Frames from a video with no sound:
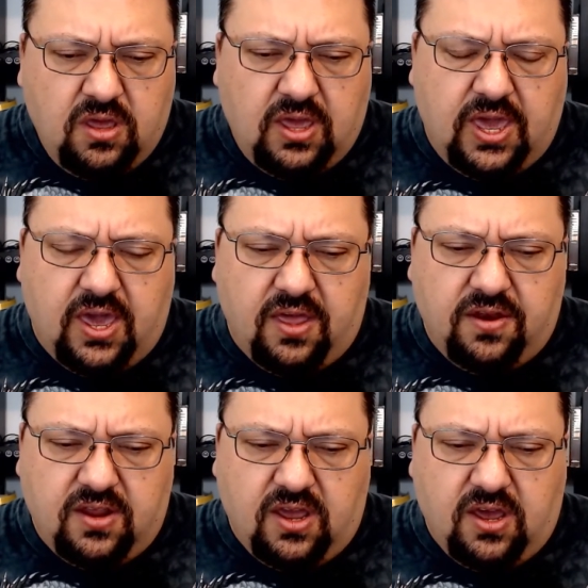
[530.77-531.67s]

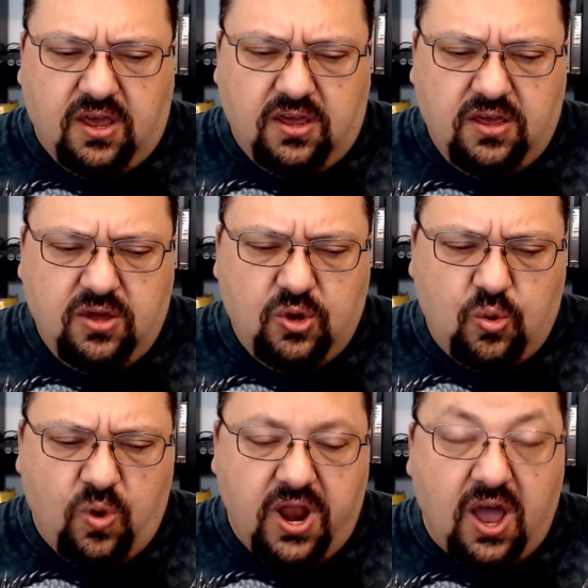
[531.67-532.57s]
And
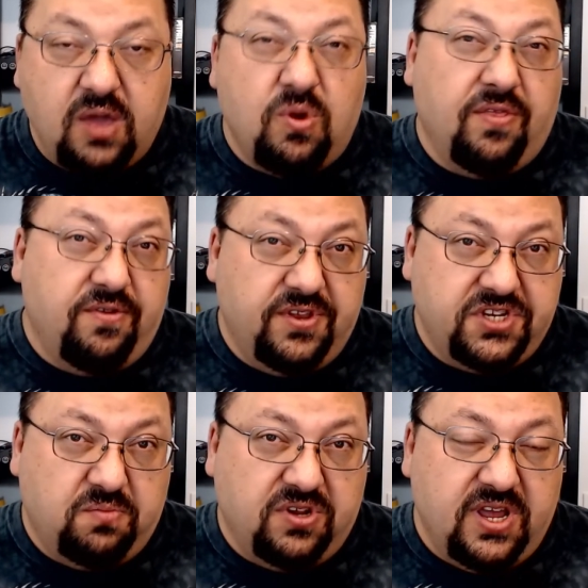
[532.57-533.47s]
when I went through the
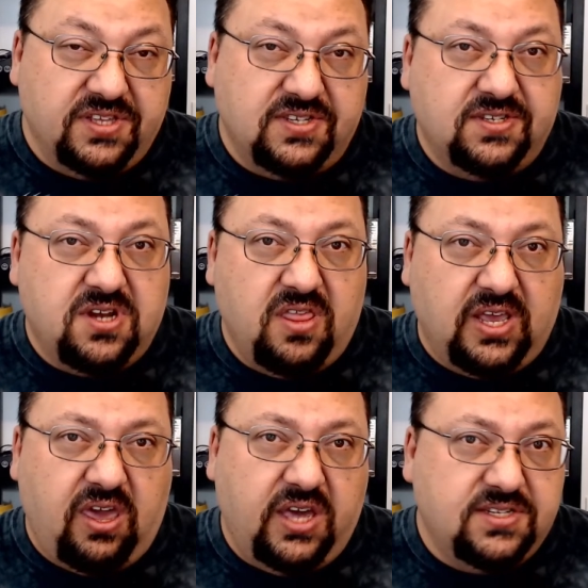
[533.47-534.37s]
temple, now this is not the
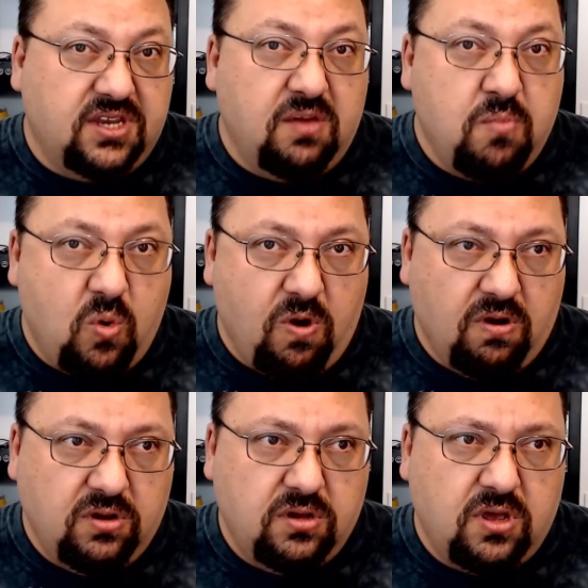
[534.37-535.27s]
case anymore,